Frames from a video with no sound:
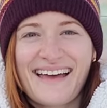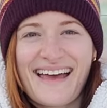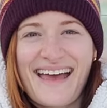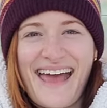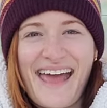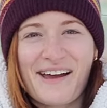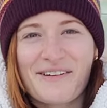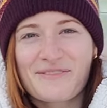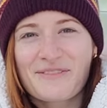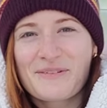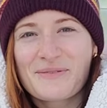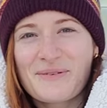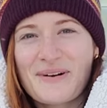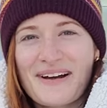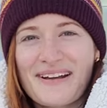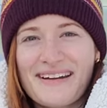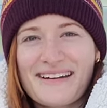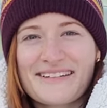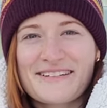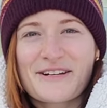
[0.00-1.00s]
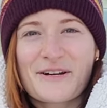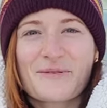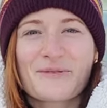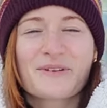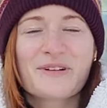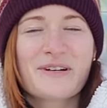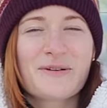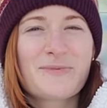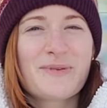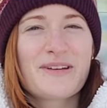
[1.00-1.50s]
Hey everyone! So we're
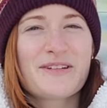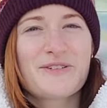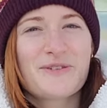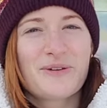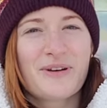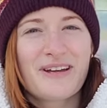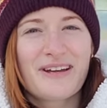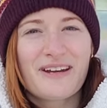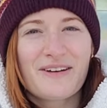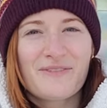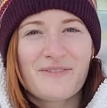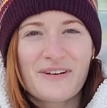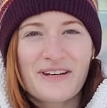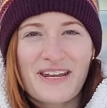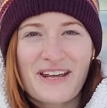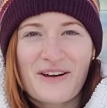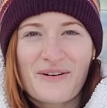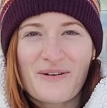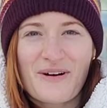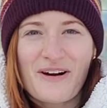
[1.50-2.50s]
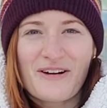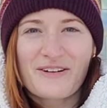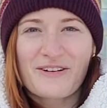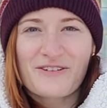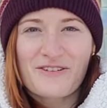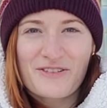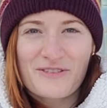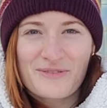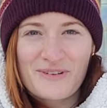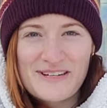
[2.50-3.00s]
going to be doing a video on
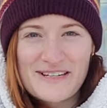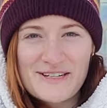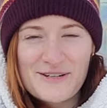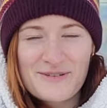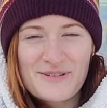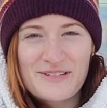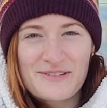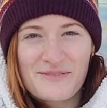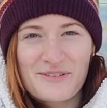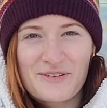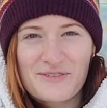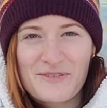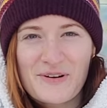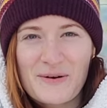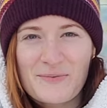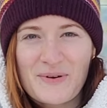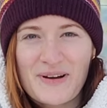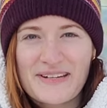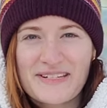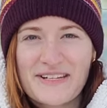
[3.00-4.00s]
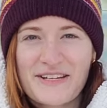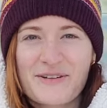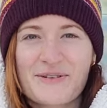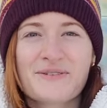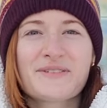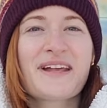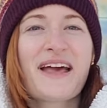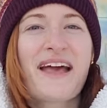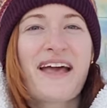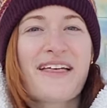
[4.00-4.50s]
our three newest fur farm
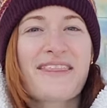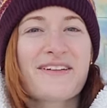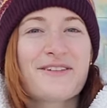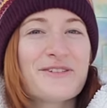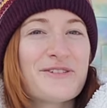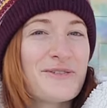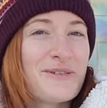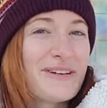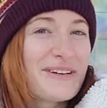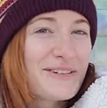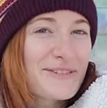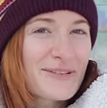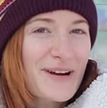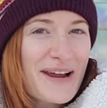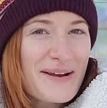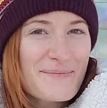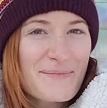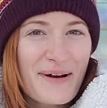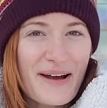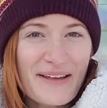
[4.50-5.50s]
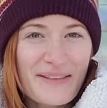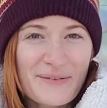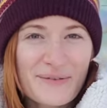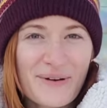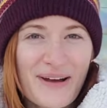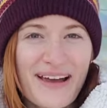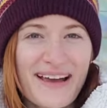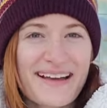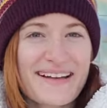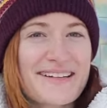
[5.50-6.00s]
rescues. They're doing great by the
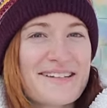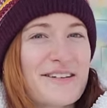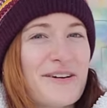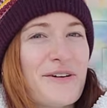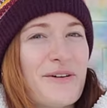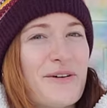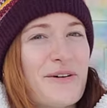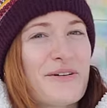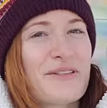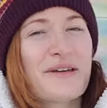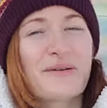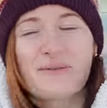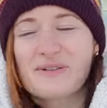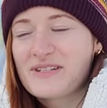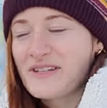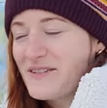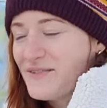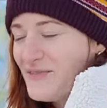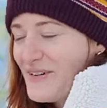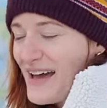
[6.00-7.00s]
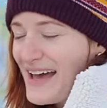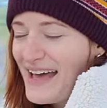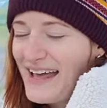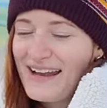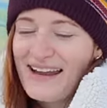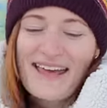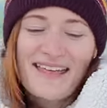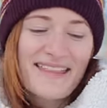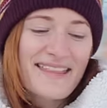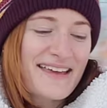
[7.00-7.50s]
way. So they went to the vet,
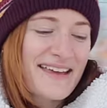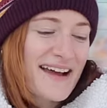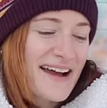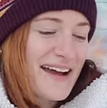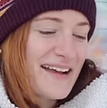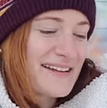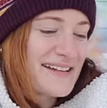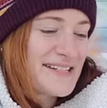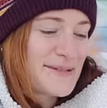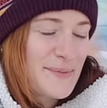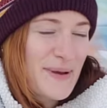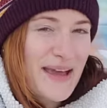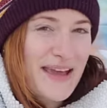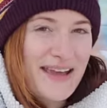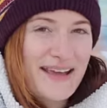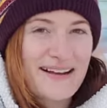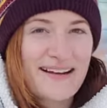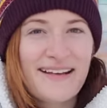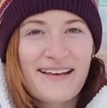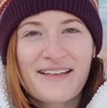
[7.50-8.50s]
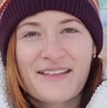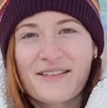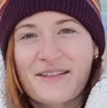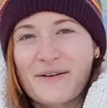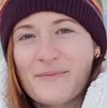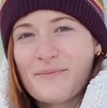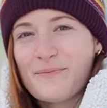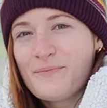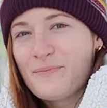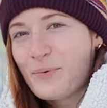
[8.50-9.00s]
they got spayed,
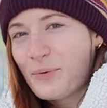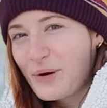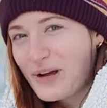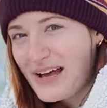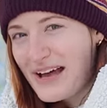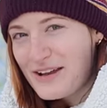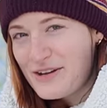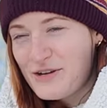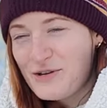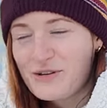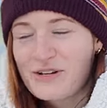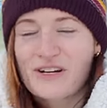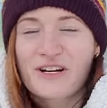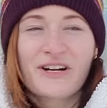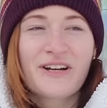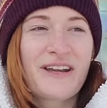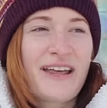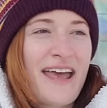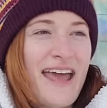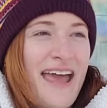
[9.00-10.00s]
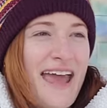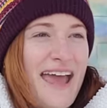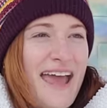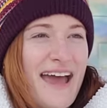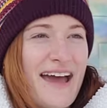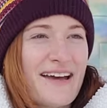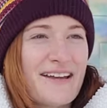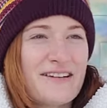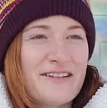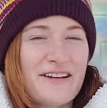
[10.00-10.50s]
the boy got neutered,
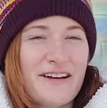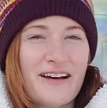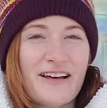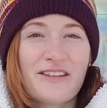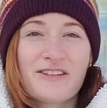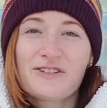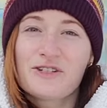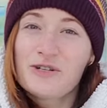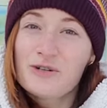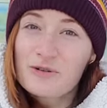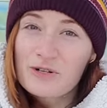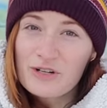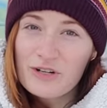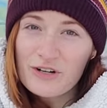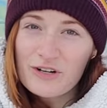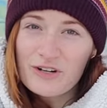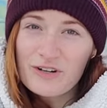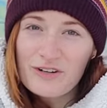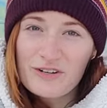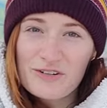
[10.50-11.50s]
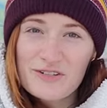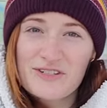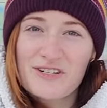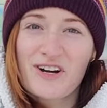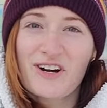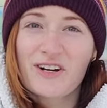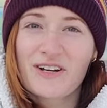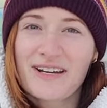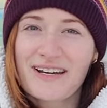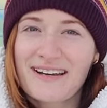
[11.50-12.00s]
and uh, the two girls
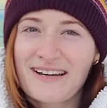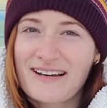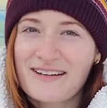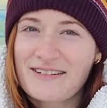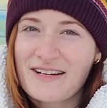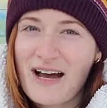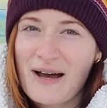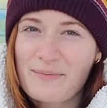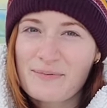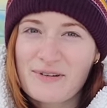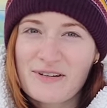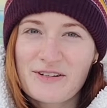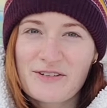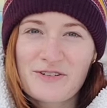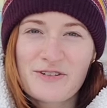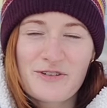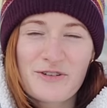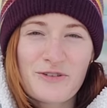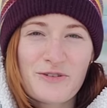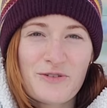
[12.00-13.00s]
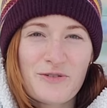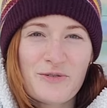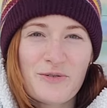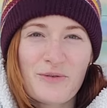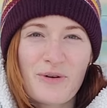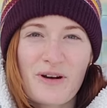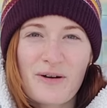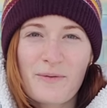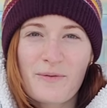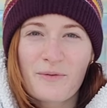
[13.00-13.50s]
are getting adopted
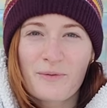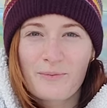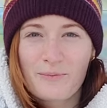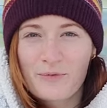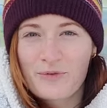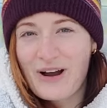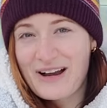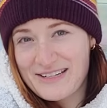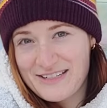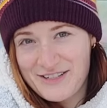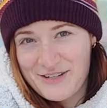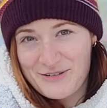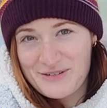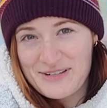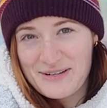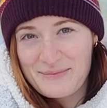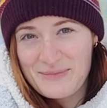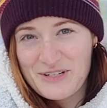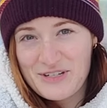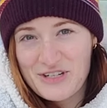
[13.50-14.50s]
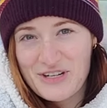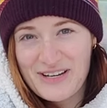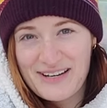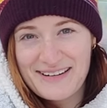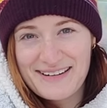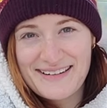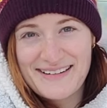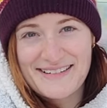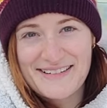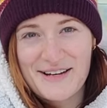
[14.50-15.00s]
to rescues in Michigan.
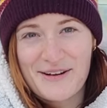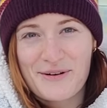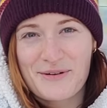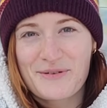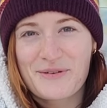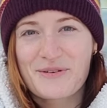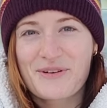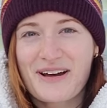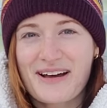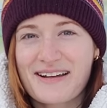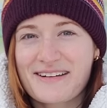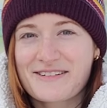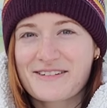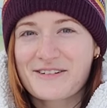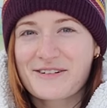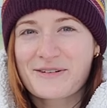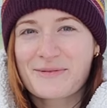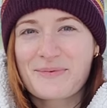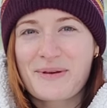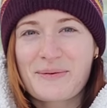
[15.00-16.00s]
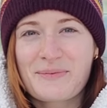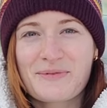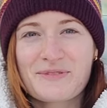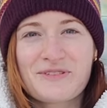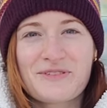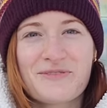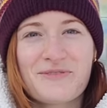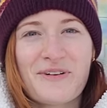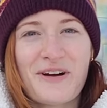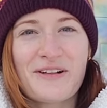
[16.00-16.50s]
So you guys are going to be able
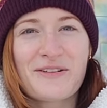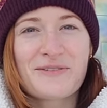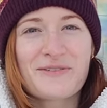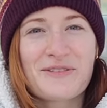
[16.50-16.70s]
to follow